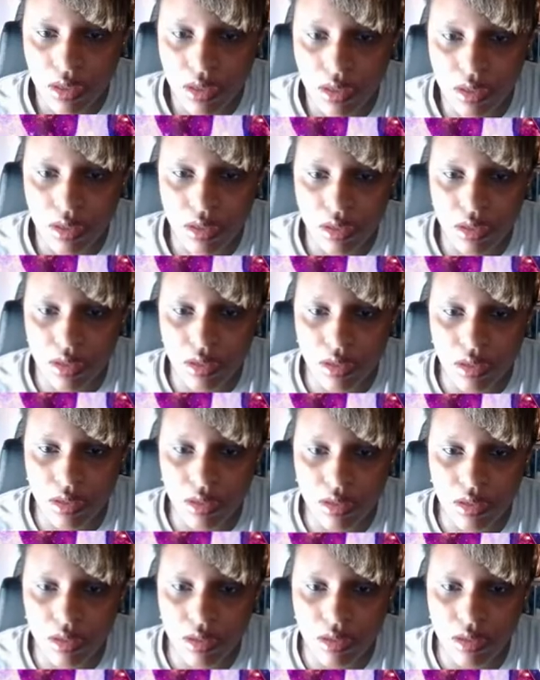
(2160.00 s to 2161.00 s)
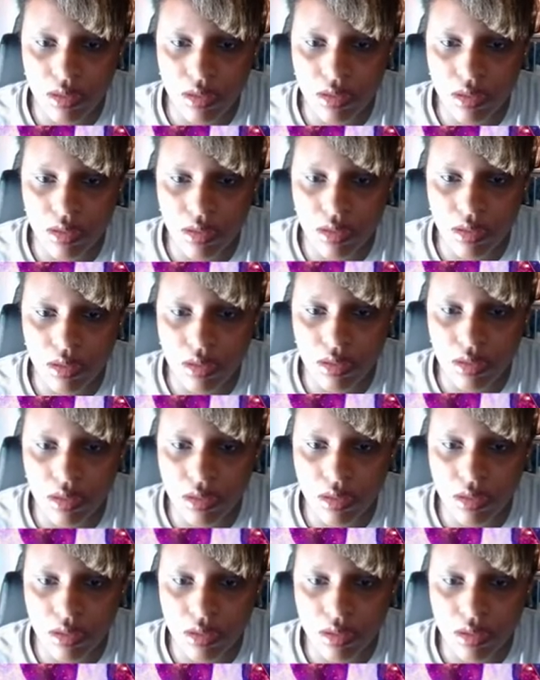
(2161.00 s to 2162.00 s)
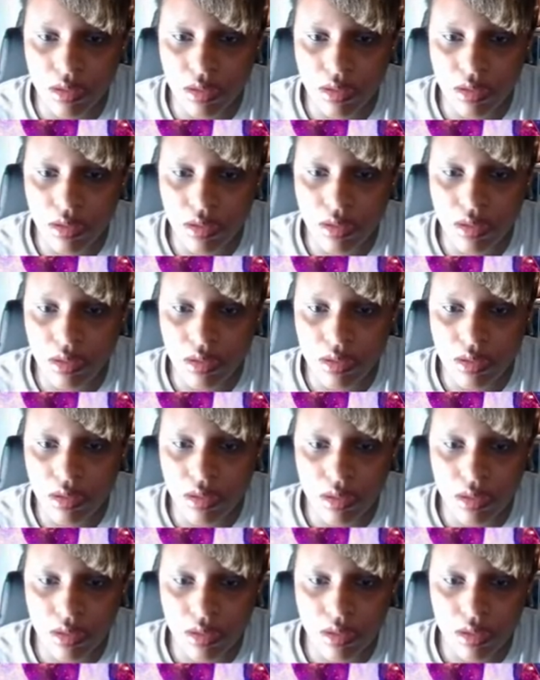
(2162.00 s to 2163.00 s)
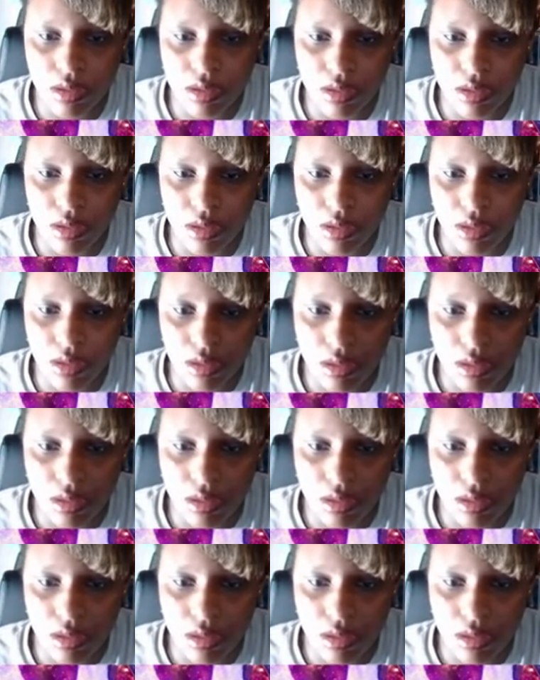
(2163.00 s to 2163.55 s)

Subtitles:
[no speech]